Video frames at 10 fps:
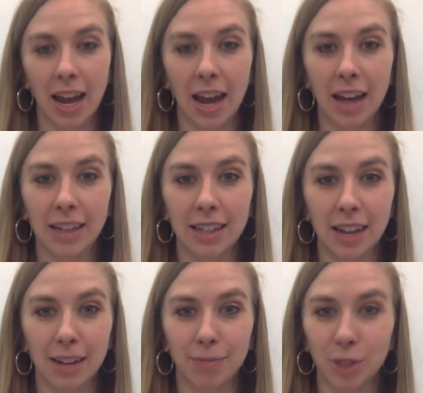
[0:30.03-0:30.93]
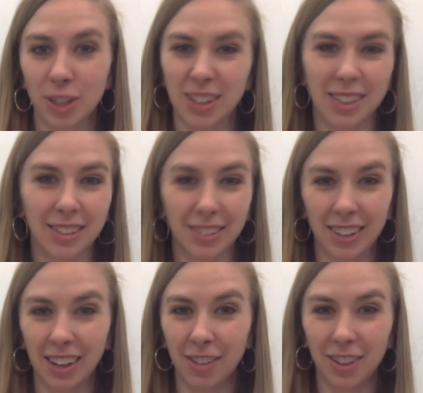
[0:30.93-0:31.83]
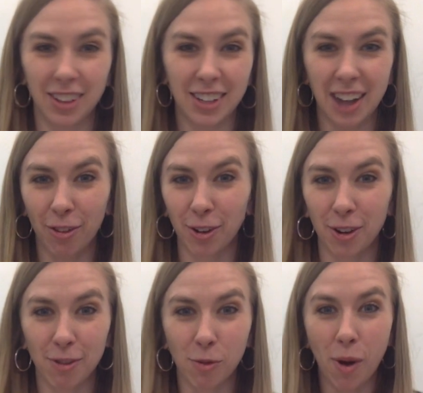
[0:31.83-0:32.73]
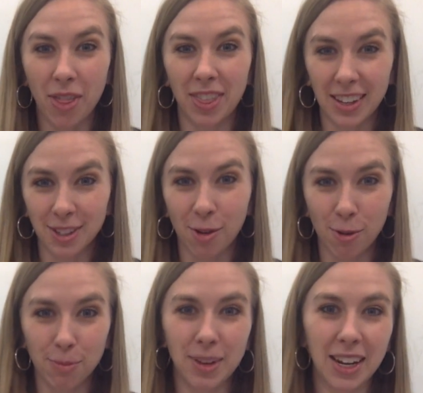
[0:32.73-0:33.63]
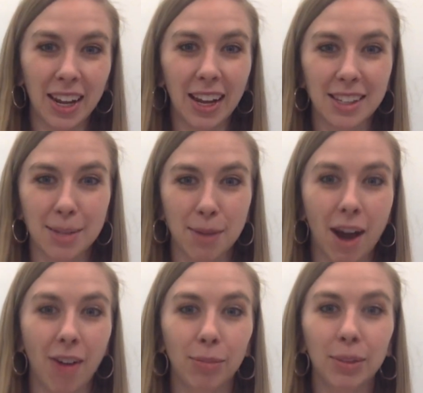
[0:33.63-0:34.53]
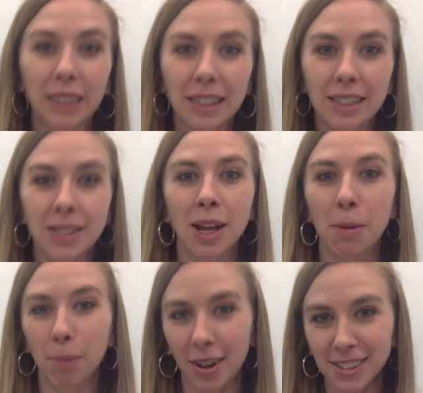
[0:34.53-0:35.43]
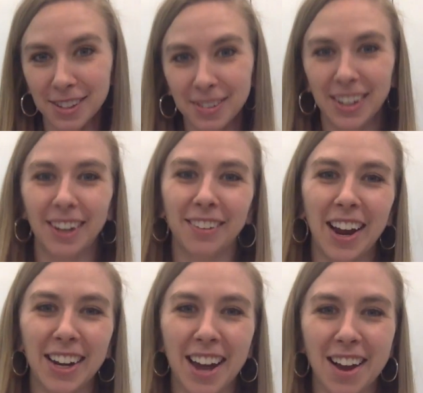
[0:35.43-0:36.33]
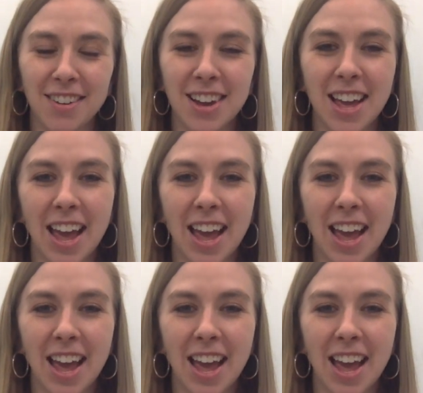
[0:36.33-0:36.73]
and just given the download of what this whole meeting is about, please pause the video right now,